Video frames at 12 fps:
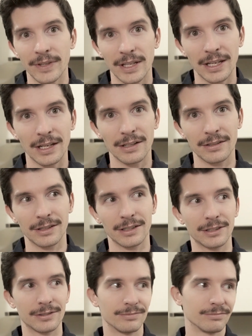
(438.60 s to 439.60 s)
And
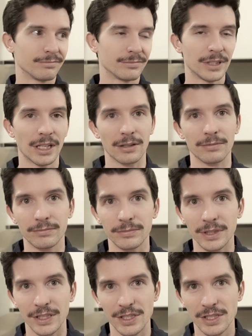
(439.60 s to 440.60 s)
um, yeah,
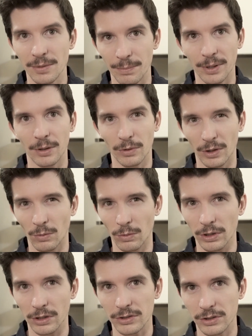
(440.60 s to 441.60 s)
it's just a better way to
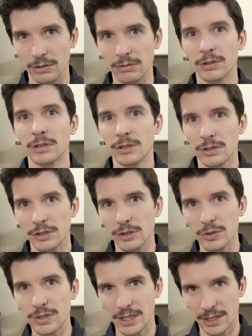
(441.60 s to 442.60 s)
work. So
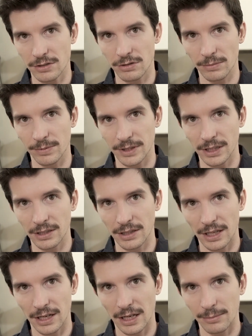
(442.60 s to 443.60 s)
use test strips. Get into
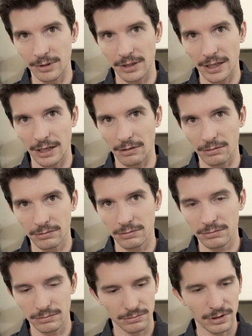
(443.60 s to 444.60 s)
that habit now.
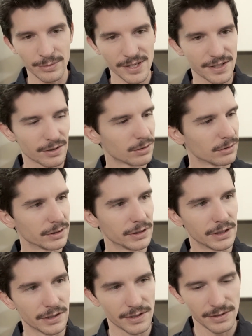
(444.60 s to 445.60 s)
Why am I still holding
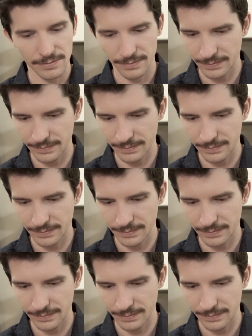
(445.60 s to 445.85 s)
these?